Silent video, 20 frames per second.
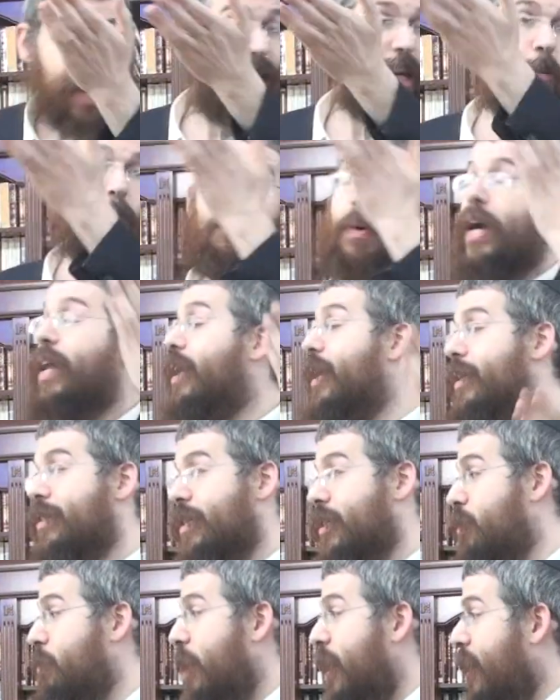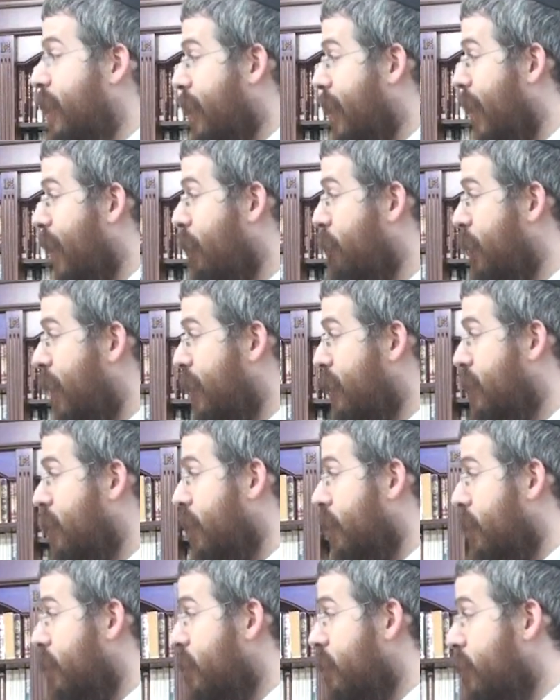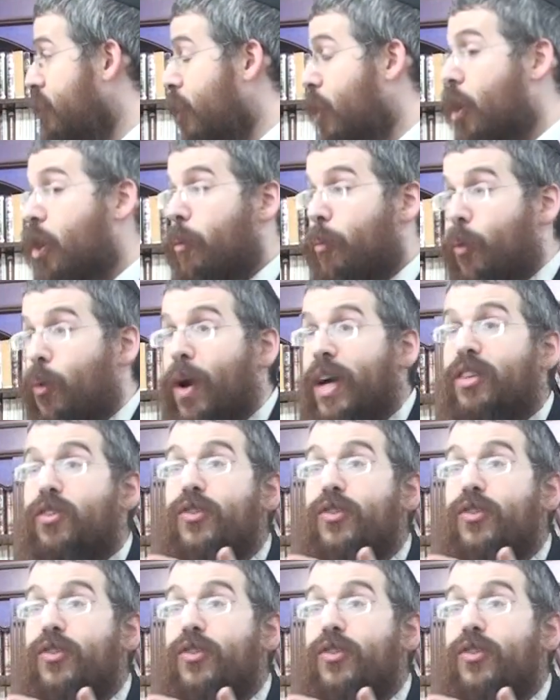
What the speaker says: any Pelas is made in Kenem Datzidis. Where